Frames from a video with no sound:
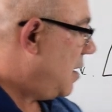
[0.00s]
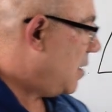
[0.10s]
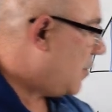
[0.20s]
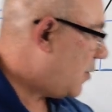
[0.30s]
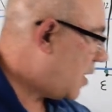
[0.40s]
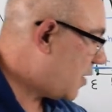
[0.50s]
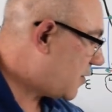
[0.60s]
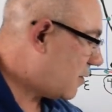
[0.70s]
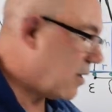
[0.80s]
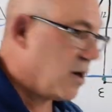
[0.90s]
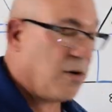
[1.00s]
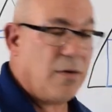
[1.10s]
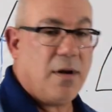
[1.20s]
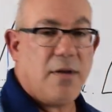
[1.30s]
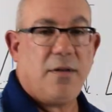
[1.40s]
But we also
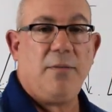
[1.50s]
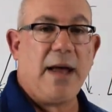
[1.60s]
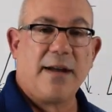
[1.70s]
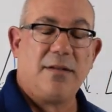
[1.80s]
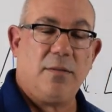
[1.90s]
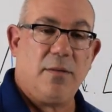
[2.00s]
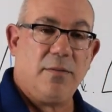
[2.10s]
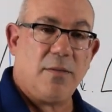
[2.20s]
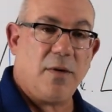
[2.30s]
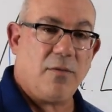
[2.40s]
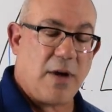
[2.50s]
know the maximum